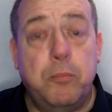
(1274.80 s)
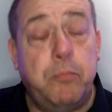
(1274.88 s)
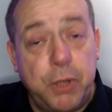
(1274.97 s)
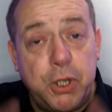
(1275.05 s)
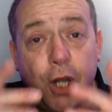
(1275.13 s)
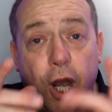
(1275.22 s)

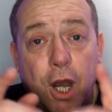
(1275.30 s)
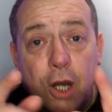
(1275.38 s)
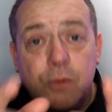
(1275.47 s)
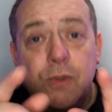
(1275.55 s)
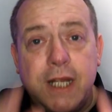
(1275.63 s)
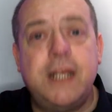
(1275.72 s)
But
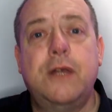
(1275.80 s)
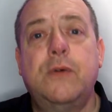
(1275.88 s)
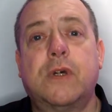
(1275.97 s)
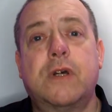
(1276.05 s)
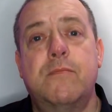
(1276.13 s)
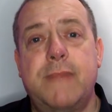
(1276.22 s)
only you
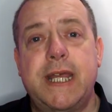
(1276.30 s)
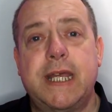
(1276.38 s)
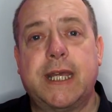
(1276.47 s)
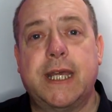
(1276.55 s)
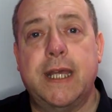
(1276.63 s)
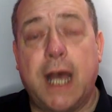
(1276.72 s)
can
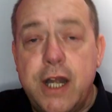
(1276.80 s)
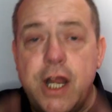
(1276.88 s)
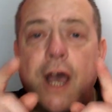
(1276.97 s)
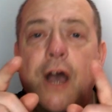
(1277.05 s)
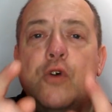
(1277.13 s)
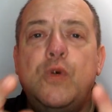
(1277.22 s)
make it. And
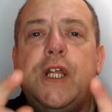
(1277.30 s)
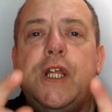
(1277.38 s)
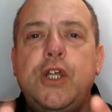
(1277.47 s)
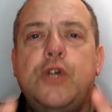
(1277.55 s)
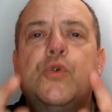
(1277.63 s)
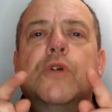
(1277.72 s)
only
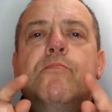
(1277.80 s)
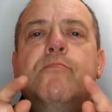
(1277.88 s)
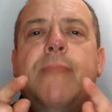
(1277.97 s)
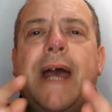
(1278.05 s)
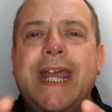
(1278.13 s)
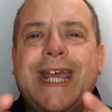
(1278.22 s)
you can
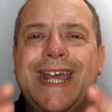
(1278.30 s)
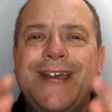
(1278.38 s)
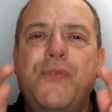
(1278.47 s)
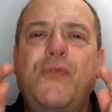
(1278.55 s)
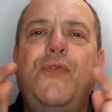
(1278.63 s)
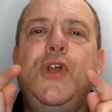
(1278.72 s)
make it
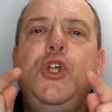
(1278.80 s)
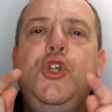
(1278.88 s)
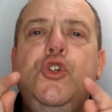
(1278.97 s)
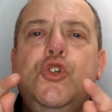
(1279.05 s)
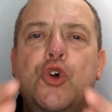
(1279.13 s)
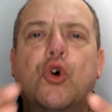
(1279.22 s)
for
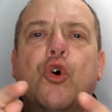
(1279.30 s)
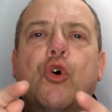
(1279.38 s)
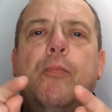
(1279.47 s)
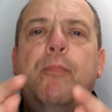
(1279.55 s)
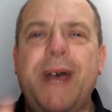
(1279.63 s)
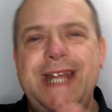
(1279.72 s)
your
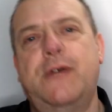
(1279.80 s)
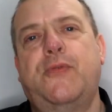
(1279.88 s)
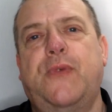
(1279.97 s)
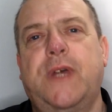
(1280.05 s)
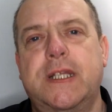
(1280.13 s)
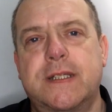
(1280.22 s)

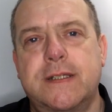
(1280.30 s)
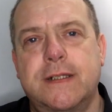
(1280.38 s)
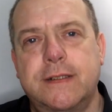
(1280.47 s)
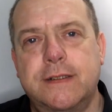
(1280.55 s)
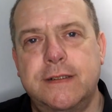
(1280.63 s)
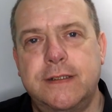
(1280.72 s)
benefit.
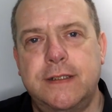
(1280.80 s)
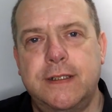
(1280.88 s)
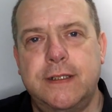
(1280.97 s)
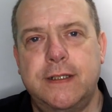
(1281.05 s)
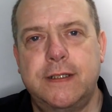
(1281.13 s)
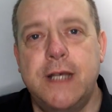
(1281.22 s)

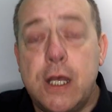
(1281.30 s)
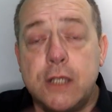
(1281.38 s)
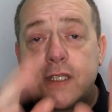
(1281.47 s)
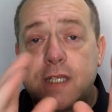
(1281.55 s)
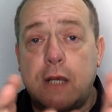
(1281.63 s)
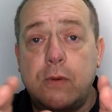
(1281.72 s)

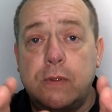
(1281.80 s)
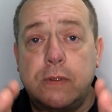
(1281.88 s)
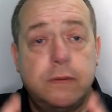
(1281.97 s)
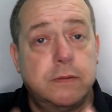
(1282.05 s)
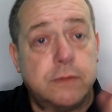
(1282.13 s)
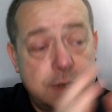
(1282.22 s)
So
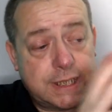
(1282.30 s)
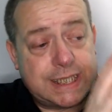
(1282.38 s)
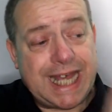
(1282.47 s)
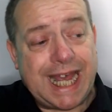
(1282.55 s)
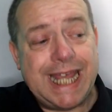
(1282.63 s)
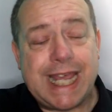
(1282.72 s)

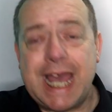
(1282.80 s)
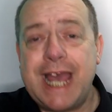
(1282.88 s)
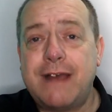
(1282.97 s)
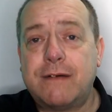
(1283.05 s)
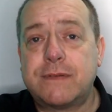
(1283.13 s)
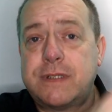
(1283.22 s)
take
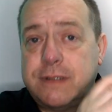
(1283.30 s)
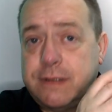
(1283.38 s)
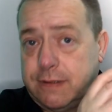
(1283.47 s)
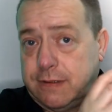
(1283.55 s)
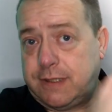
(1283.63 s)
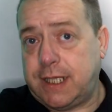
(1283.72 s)
out
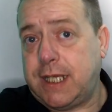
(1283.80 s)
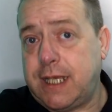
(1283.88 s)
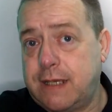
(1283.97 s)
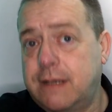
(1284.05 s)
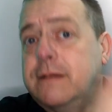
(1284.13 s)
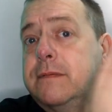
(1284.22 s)
the
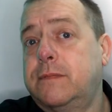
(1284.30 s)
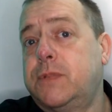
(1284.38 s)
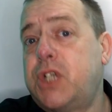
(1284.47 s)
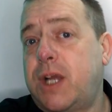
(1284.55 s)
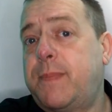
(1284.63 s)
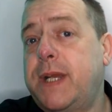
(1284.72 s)

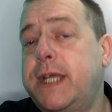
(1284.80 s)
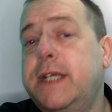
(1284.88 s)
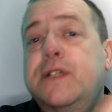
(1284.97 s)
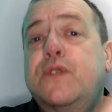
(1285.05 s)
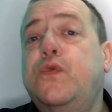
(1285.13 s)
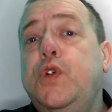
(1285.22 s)

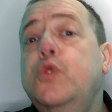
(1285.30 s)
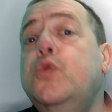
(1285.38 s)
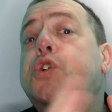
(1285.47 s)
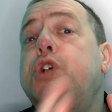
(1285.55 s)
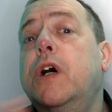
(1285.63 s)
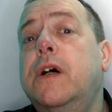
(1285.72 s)
Japanese
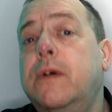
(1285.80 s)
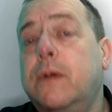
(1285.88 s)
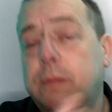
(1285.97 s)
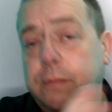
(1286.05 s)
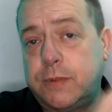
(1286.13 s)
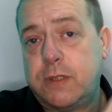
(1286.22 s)
future
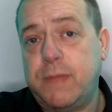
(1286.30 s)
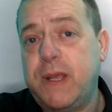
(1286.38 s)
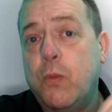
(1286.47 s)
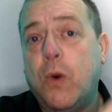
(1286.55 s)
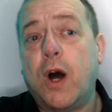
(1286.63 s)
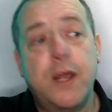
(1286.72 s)
to be
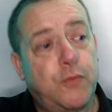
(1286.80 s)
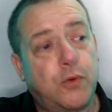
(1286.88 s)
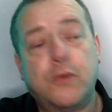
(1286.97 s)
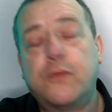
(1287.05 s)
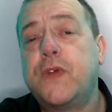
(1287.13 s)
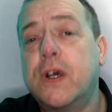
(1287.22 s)
wife or
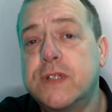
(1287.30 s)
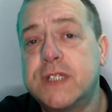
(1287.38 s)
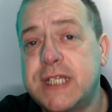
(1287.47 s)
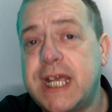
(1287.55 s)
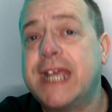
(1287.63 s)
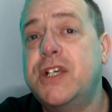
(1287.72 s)

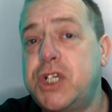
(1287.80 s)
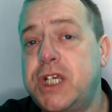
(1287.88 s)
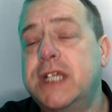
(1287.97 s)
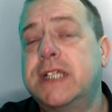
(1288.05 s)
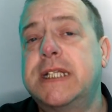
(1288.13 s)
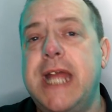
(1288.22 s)
fiance as she
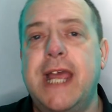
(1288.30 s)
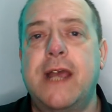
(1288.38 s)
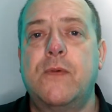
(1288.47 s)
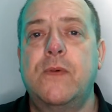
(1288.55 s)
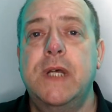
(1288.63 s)
is now,